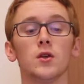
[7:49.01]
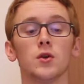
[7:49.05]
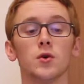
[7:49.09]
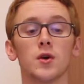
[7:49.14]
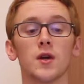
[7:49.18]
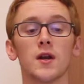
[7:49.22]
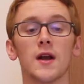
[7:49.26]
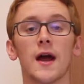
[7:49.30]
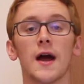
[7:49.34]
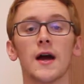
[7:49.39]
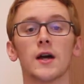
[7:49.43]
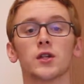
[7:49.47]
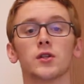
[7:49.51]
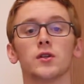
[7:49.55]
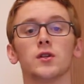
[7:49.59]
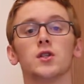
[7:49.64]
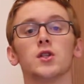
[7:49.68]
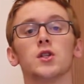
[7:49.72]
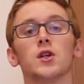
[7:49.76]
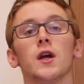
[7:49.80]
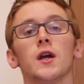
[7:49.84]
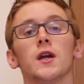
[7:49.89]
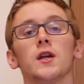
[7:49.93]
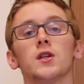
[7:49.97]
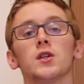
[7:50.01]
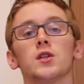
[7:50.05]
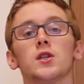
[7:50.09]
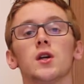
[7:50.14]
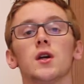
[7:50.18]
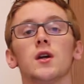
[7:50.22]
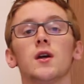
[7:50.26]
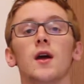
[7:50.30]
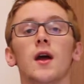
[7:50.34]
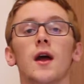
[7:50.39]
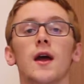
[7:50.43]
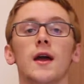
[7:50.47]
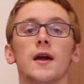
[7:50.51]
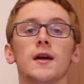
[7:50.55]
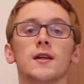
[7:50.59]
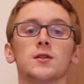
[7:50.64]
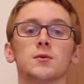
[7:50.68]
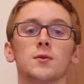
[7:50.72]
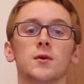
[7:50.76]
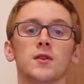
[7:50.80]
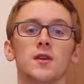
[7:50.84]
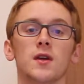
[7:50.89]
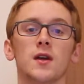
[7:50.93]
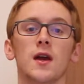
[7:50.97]
you can actually change
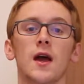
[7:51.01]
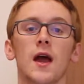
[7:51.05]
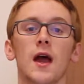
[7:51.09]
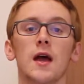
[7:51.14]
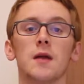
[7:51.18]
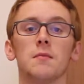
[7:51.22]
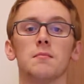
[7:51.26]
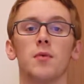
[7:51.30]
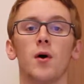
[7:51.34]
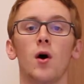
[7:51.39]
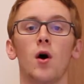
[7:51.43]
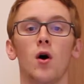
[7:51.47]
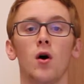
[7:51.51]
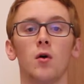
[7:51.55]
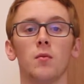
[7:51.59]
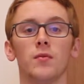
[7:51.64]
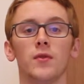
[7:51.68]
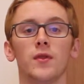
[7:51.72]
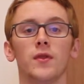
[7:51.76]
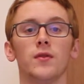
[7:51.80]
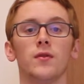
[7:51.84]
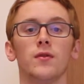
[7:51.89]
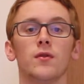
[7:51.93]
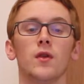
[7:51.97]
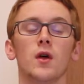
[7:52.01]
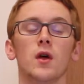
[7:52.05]
hands with it and palm